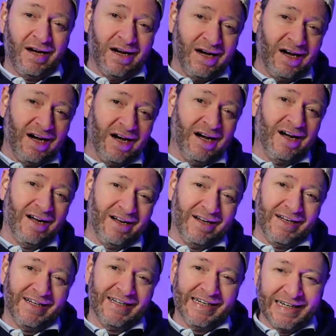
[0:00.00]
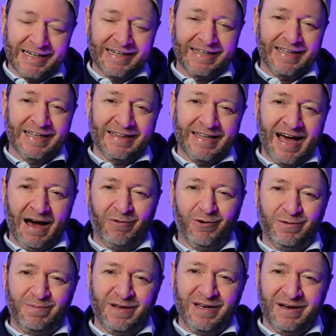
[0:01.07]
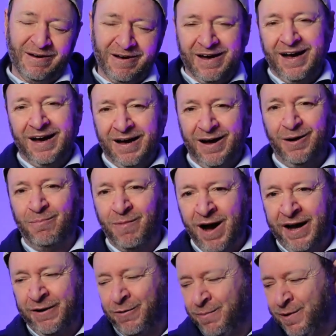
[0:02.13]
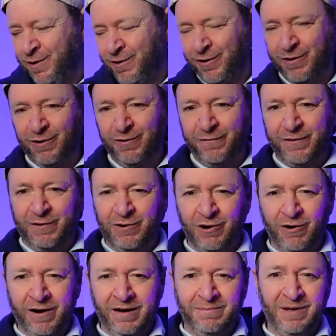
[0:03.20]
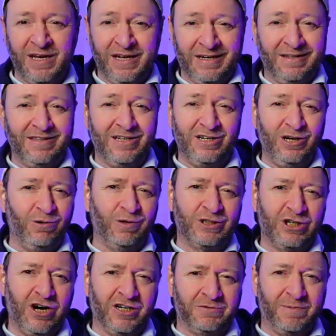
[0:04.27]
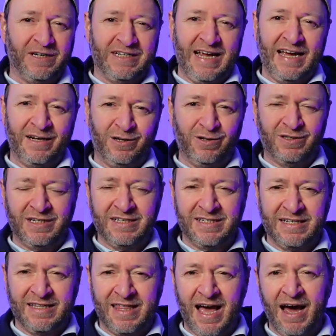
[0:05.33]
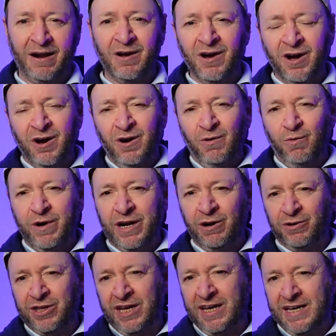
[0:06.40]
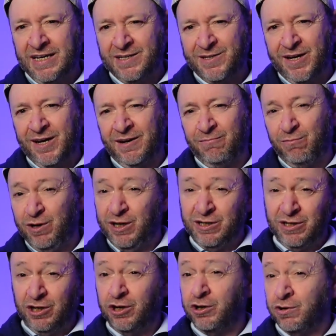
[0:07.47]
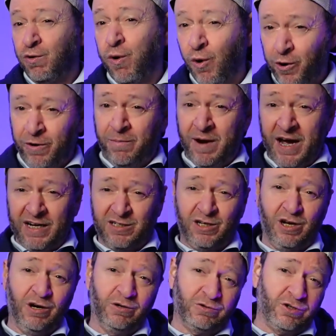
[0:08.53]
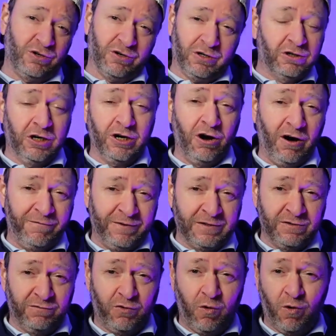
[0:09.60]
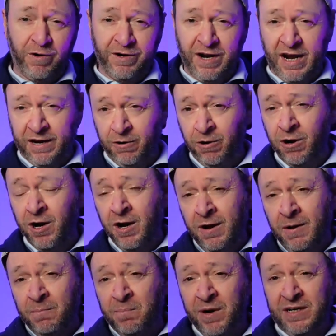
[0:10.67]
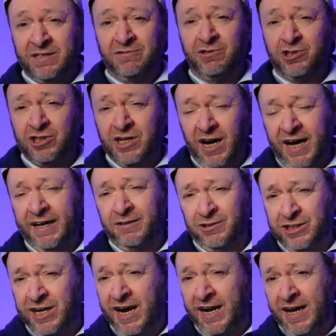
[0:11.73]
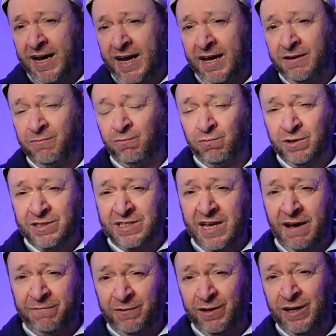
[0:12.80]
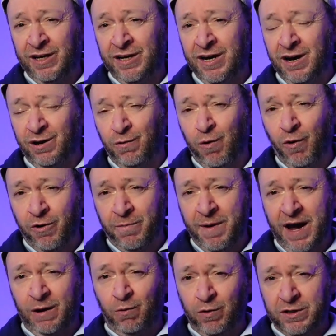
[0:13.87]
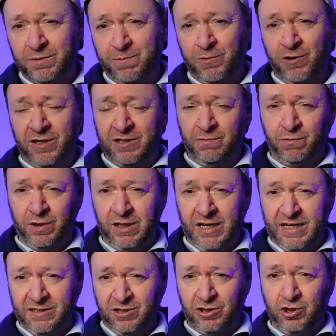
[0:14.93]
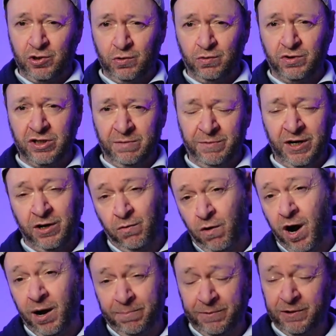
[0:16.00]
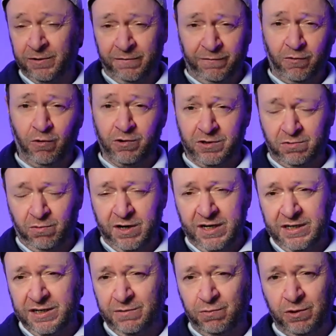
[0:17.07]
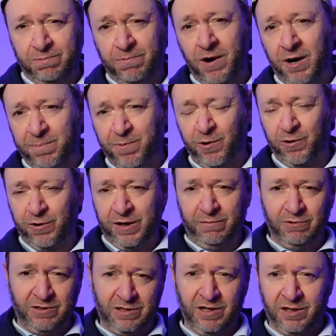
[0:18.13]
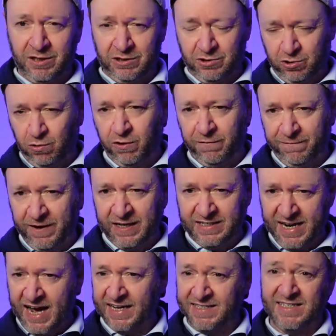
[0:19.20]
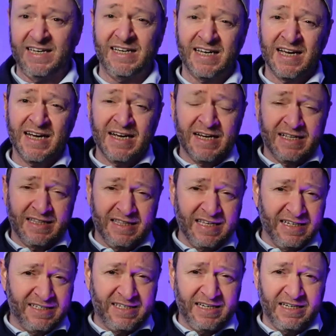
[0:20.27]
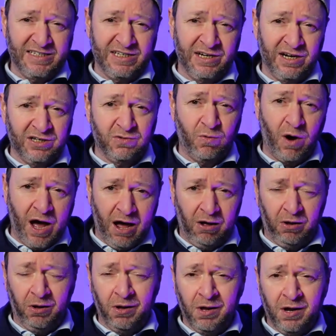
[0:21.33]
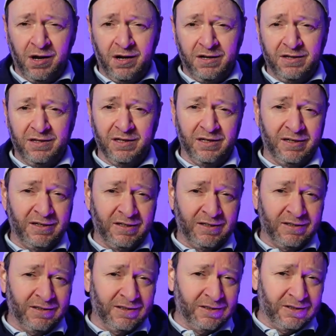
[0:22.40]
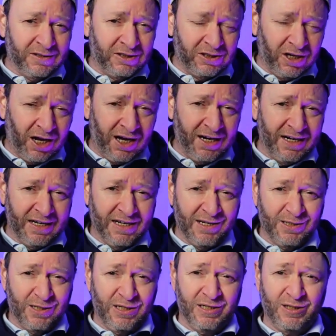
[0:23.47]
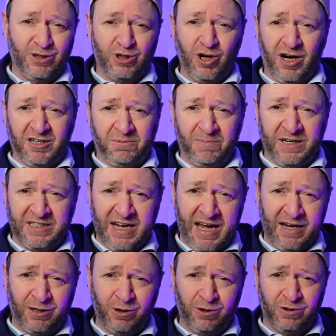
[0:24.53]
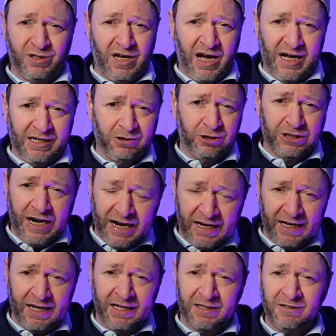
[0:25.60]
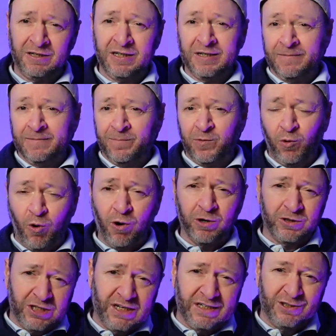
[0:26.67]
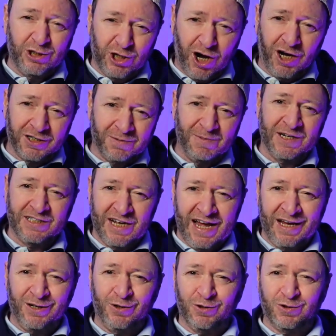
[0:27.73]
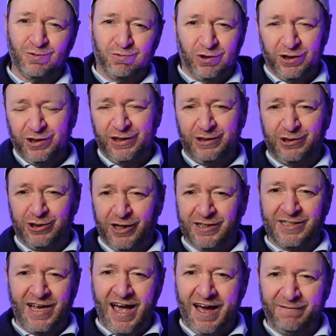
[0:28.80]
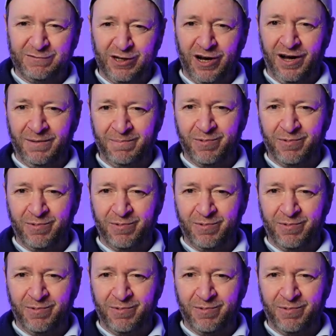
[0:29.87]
uh, then that would be a, a minor miracle if you know what I mean. The deal with Josh McDaniels isn't that we don't think he's a he's a good quarterbacks coach or a good offensive coordinator, but Kyle Shanahan was definitely a quarterback whisperer as it relates to Jimmy Garoppolo, and of course, what he did with Brock Purdy was nothing short of fantastic this season as well. The thought is is Josh McDaniels, Kyle Shanahan or did Josh McDaniels really just have Tom